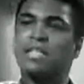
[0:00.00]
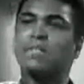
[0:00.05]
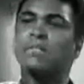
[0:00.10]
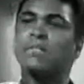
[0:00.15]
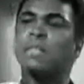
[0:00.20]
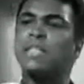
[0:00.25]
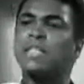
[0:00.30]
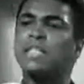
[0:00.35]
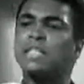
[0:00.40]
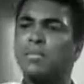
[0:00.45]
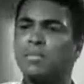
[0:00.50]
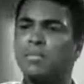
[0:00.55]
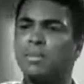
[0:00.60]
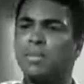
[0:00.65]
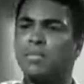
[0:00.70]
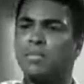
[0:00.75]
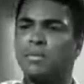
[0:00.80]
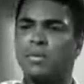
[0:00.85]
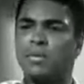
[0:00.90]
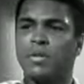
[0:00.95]
And it intimidates the
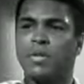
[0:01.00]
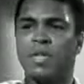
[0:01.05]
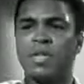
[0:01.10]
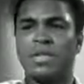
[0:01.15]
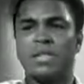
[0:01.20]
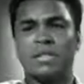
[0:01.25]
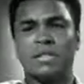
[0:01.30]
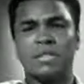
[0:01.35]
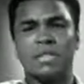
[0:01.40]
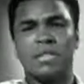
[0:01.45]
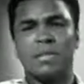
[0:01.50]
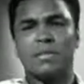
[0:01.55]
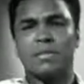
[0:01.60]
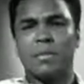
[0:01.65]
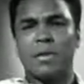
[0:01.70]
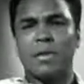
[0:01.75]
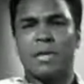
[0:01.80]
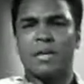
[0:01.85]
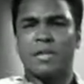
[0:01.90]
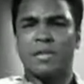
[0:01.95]
people. See, in
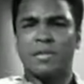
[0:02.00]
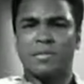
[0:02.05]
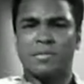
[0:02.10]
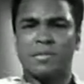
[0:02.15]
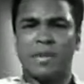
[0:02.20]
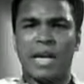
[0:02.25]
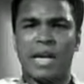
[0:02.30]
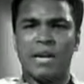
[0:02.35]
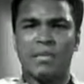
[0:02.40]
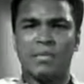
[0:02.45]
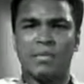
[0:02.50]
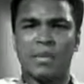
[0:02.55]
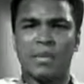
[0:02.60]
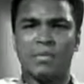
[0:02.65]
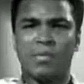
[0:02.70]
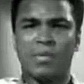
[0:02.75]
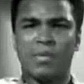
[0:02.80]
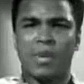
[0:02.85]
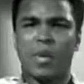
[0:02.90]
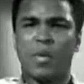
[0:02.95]
America, the black
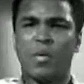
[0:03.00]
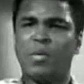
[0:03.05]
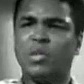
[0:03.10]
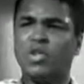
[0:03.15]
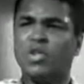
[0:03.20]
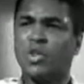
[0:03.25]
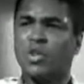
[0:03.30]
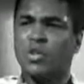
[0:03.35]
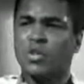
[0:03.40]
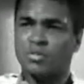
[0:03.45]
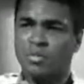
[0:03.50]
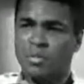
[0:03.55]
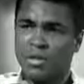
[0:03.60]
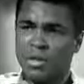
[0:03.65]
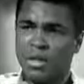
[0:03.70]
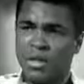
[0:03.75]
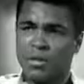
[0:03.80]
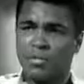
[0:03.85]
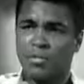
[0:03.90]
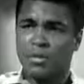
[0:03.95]
people are always taught to
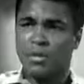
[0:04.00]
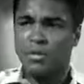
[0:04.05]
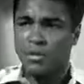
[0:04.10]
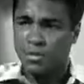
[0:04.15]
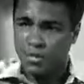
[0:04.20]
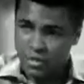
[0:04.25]
be humble.